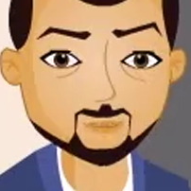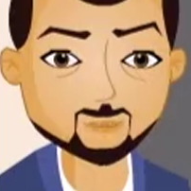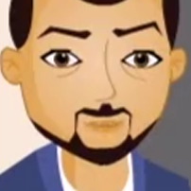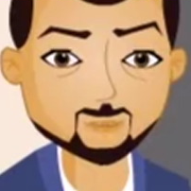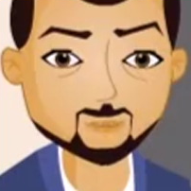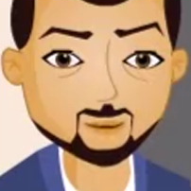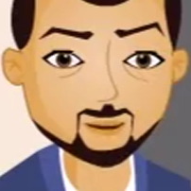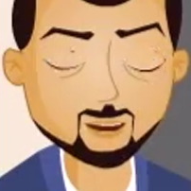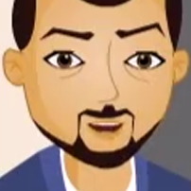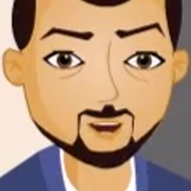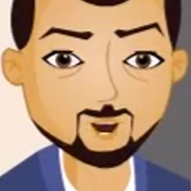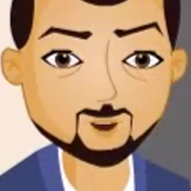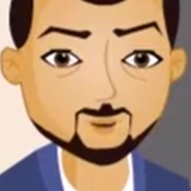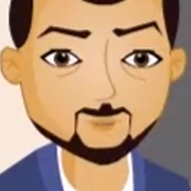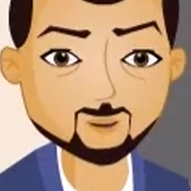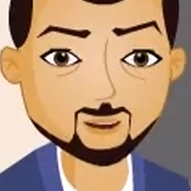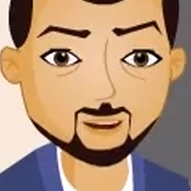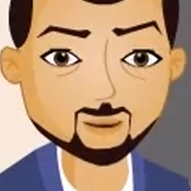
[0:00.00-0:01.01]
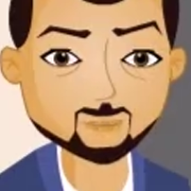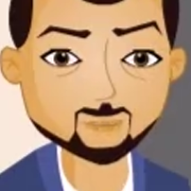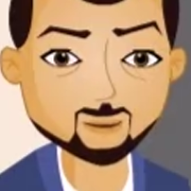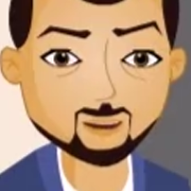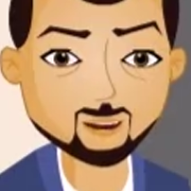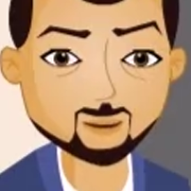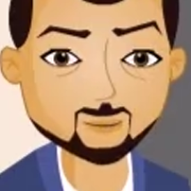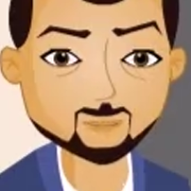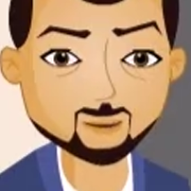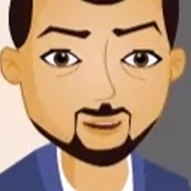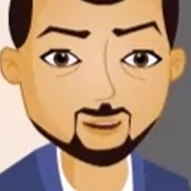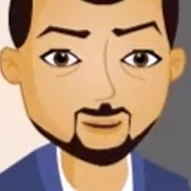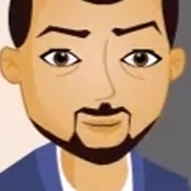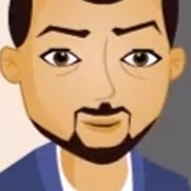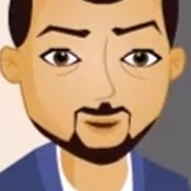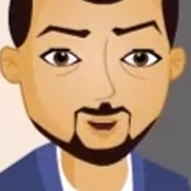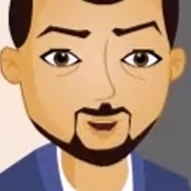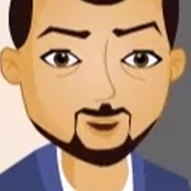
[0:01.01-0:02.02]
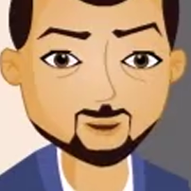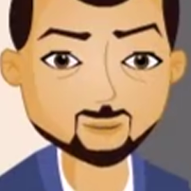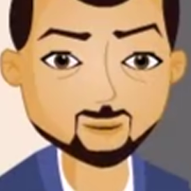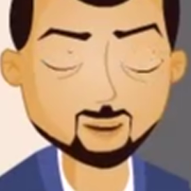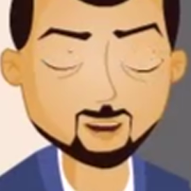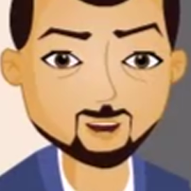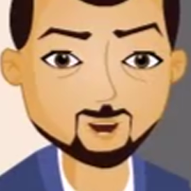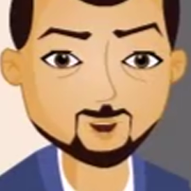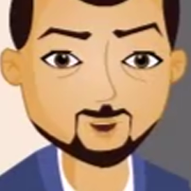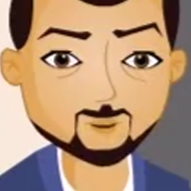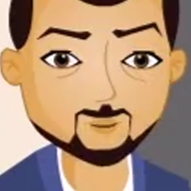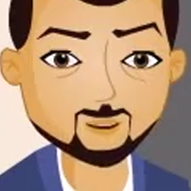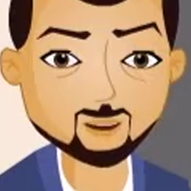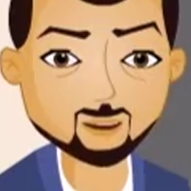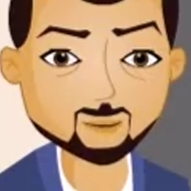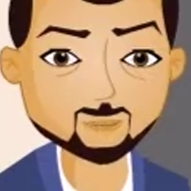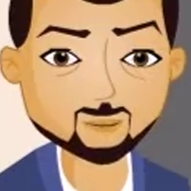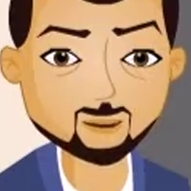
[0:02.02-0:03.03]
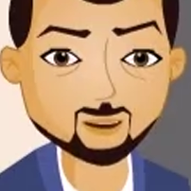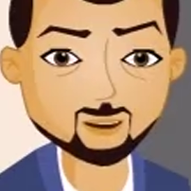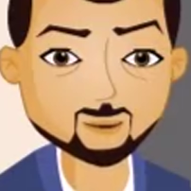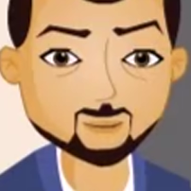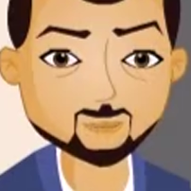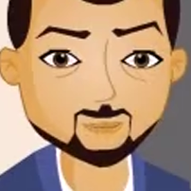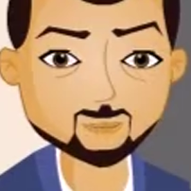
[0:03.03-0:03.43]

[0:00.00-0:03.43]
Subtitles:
starting from 1 till the difference becomes 0.